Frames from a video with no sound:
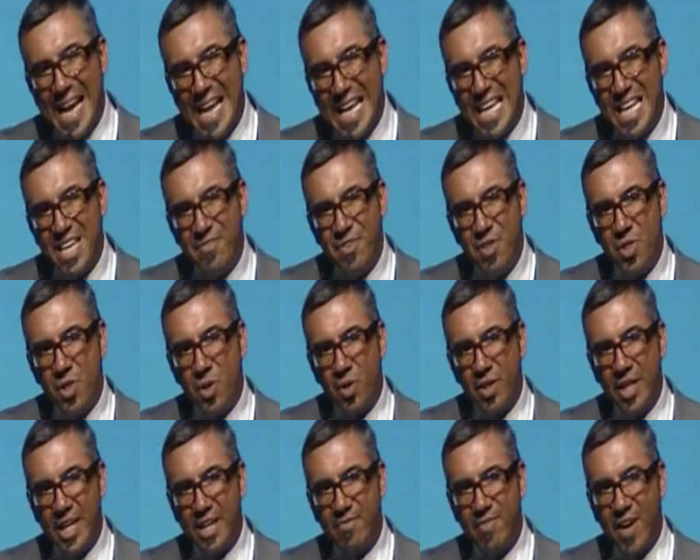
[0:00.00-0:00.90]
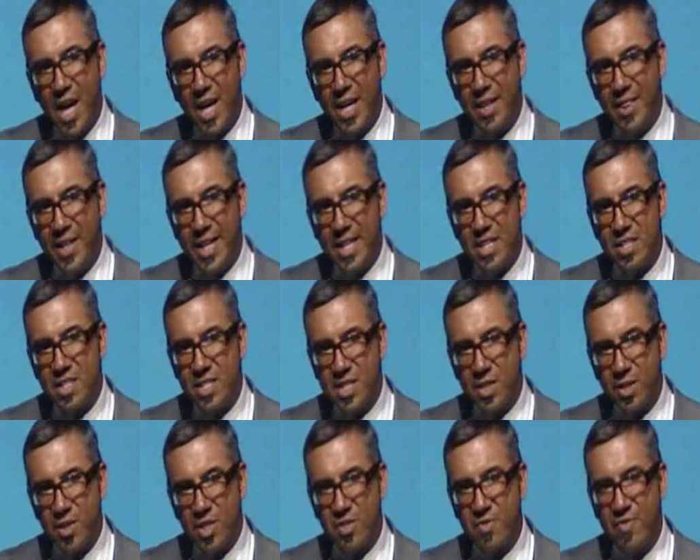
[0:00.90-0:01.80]
Even though they
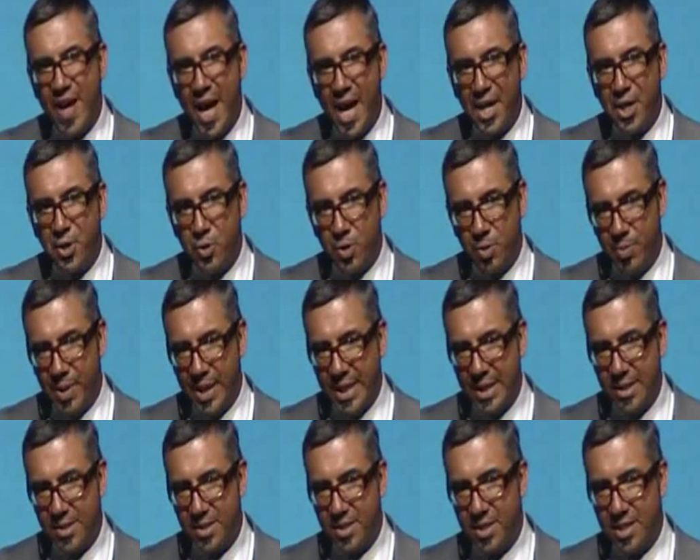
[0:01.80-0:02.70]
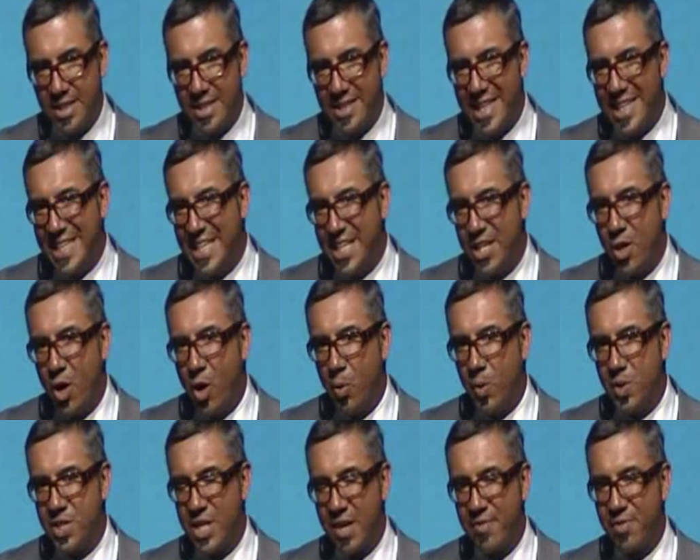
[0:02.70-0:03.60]
instilled this value in me, they didn't
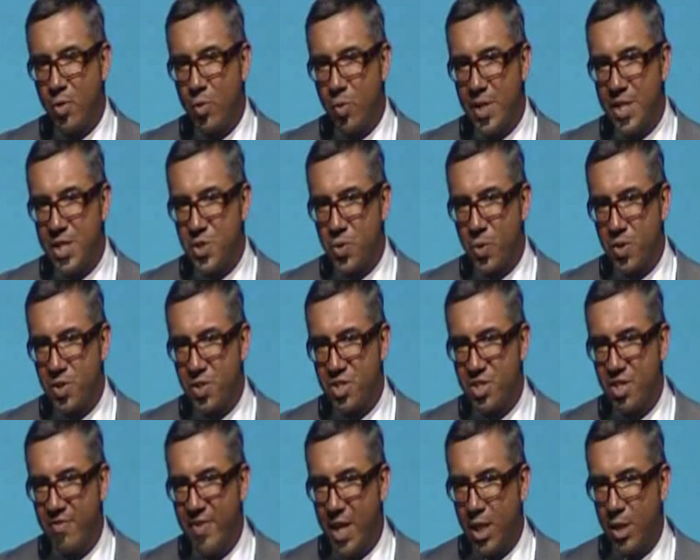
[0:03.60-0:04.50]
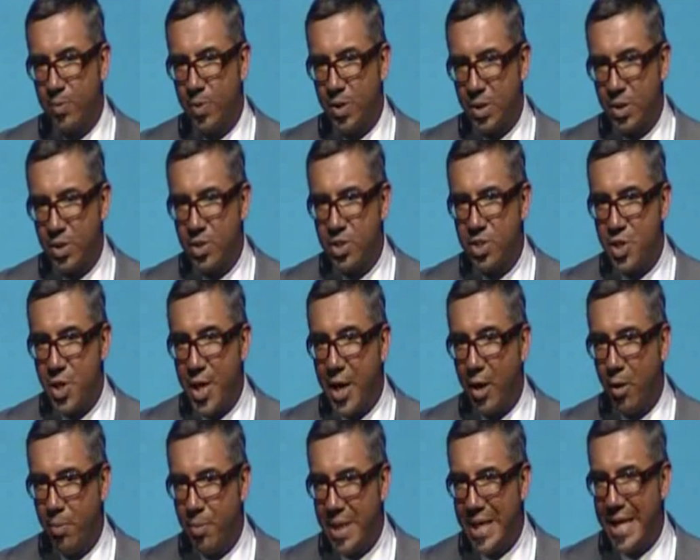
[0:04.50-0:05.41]
always have the resources available to
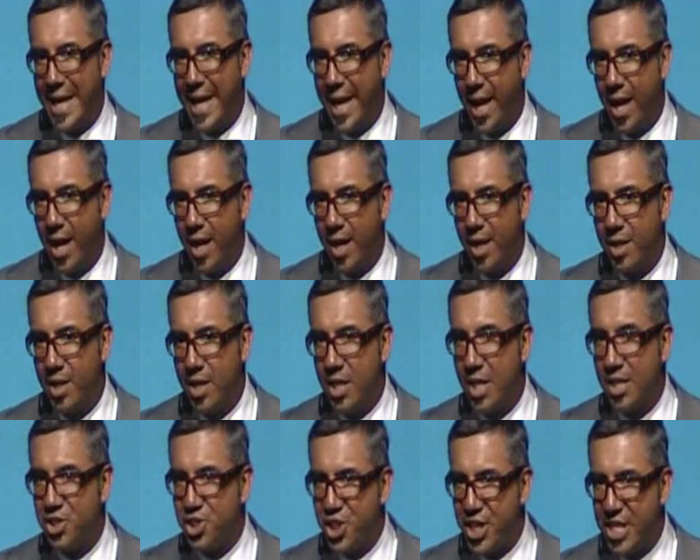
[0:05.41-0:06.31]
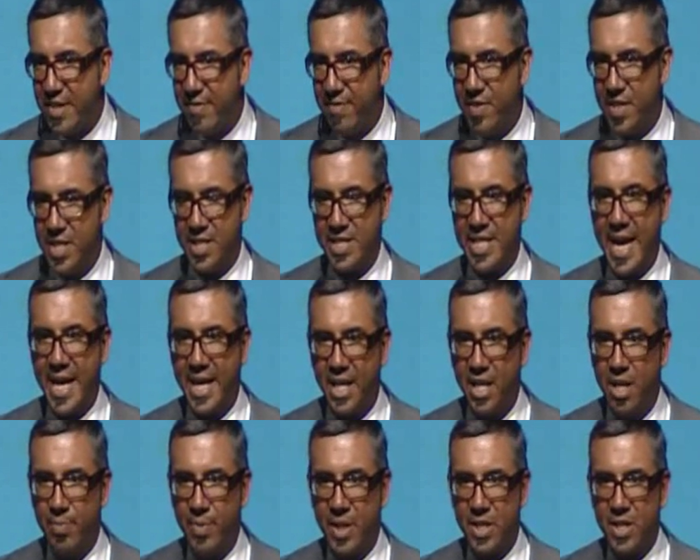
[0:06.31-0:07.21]
help me achieve these
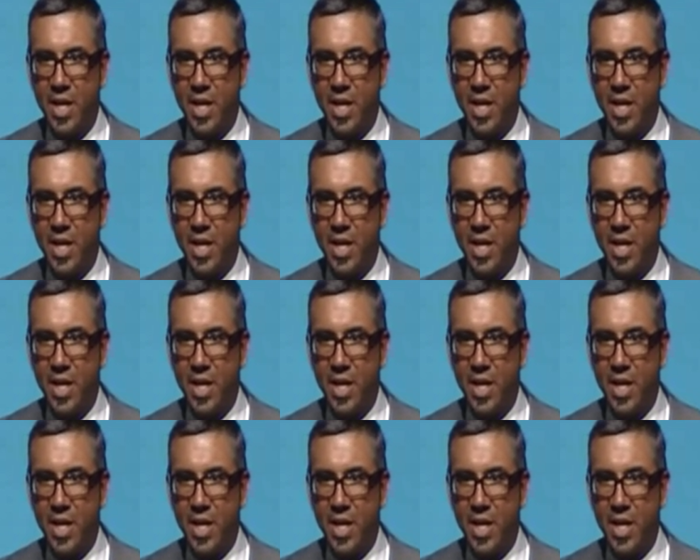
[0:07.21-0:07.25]
academic